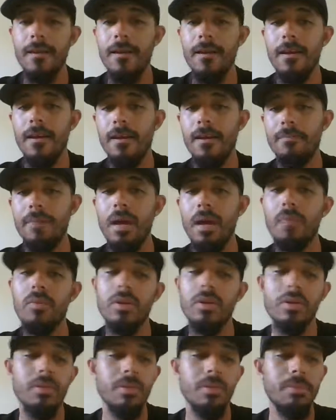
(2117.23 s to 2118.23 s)
But I'm
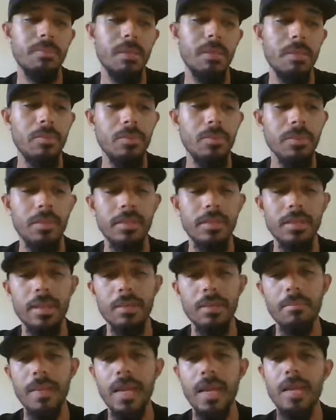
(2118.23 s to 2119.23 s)
one of those people that
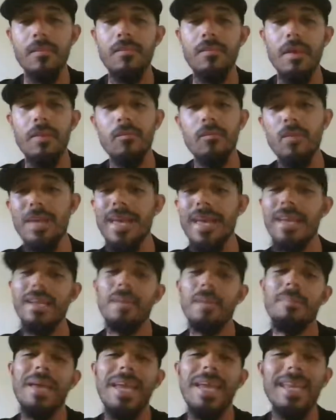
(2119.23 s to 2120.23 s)
think, man, if we end
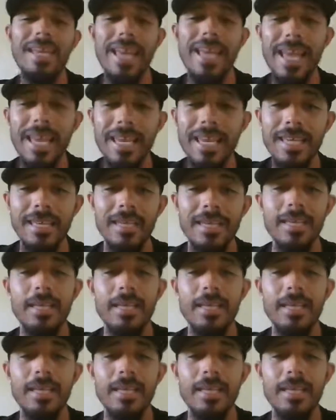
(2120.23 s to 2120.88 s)
up 8-8,